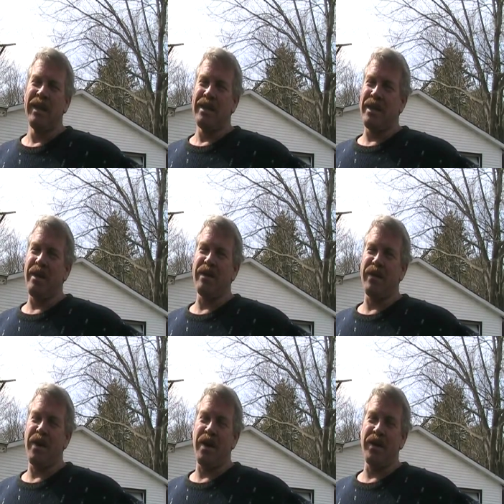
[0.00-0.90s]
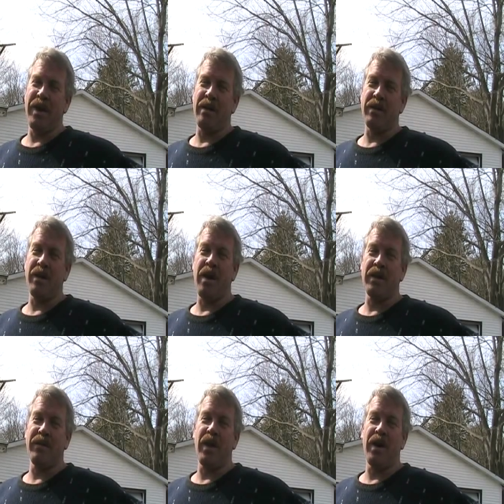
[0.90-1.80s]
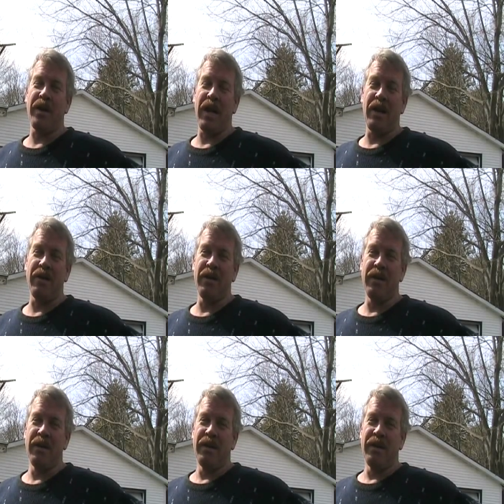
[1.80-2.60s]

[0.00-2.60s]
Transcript: Sales have gone down, stocks have gone down